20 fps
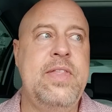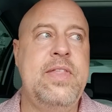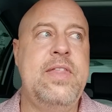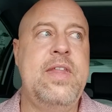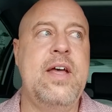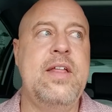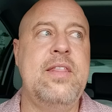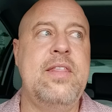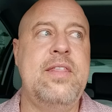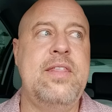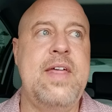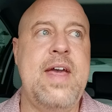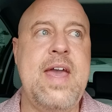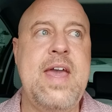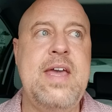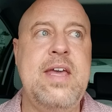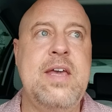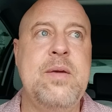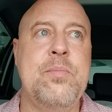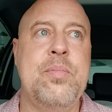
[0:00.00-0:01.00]
that they
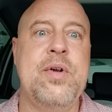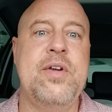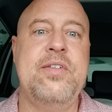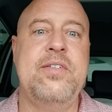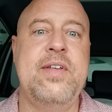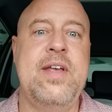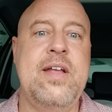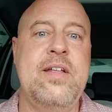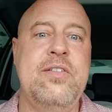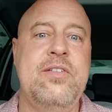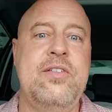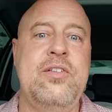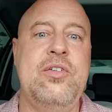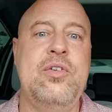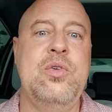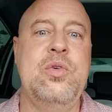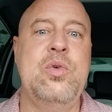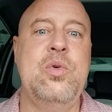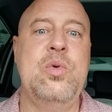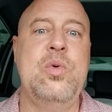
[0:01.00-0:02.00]
can present
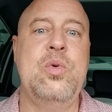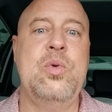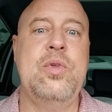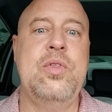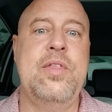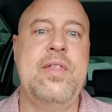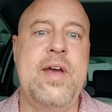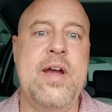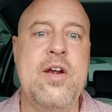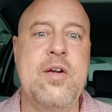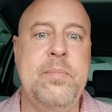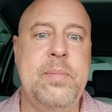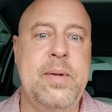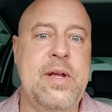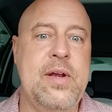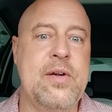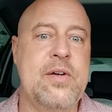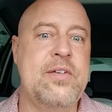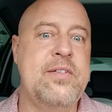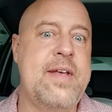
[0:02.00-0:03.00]
to their
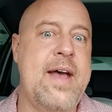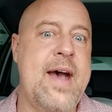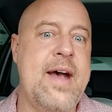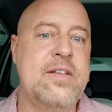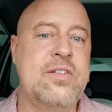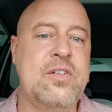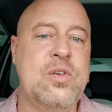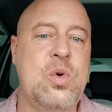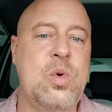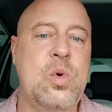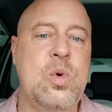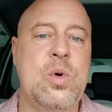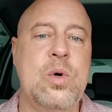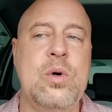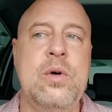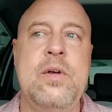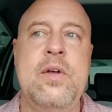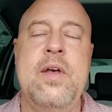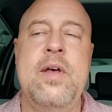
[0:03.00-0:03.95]
peers at school.